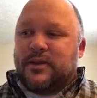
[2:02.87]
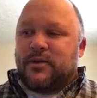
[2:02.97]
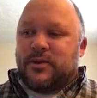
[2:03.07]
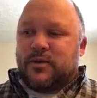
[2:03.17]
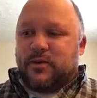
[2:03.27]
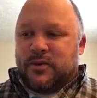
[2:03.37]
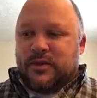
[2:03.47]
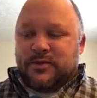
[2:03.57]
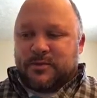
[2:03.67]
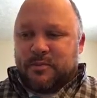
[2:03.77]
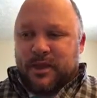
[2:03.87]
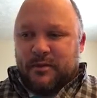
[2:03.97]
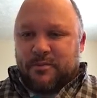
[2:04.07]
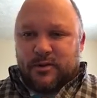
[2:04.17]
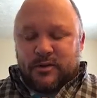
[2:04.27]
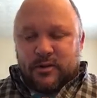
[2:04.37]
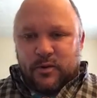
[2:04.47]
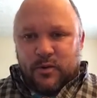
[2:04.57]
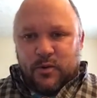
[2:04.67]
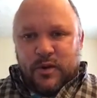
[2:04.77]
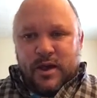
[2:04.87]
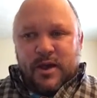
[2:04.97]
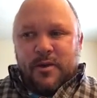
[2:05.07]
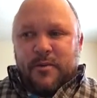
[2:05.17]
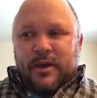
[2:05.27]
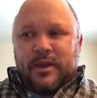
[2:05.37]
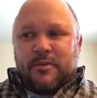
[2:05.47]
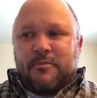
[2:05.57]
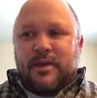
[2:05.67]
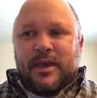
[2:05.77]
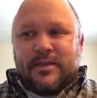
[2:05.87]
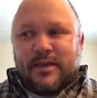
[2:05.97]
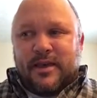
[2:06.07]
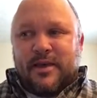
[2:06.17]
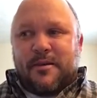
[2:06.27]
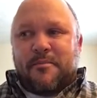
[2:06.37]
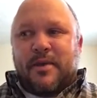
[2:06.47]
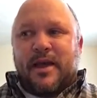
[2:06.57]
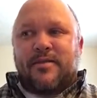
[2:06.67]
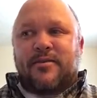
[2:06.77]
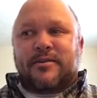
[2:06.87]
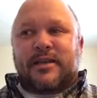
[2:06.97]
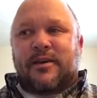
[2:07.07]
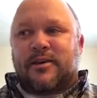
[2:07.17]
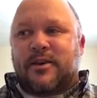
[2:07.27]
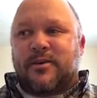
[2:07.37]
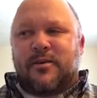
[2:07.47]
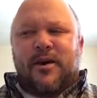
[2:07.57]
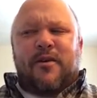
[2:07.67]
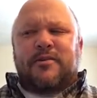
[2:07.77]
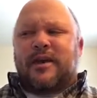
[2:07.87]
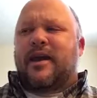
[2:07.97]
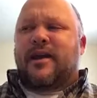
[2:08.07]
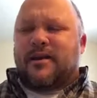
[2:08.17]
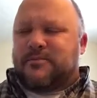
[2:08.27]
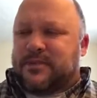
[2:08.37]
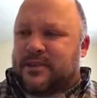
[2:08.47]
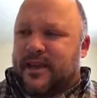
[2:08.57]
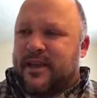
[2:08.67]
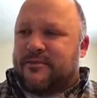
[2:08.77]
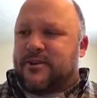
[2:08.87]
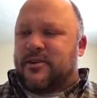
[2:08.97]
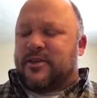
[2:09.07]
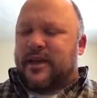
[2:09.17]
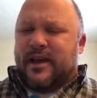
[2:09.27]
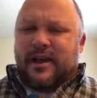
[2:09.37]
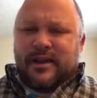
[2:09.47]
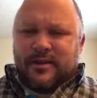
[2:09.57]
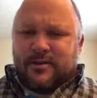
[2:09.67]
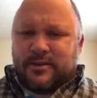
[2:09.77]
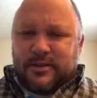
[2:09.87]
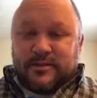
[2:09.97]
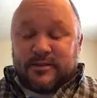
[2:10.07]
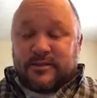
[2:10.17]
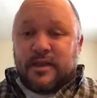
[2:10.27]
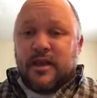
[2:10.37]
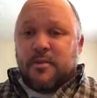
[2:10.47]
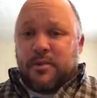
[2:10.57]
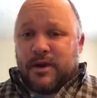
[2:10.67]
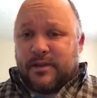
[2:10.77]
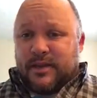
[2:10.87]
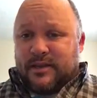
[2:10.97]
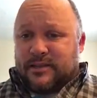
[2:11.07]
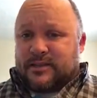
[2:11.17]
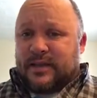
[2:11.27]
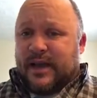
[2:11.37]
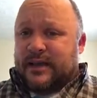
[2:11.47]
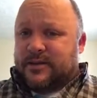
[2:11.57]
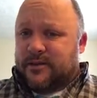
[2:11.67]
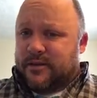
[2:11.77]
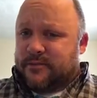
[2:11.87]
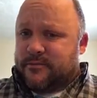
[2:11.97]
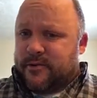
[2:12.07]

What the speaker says: do you do with those people who, when you meet them and they're telling you, "Oh yeah, I'm saved. Oh yeah, I know Jesus," but on the inside, you're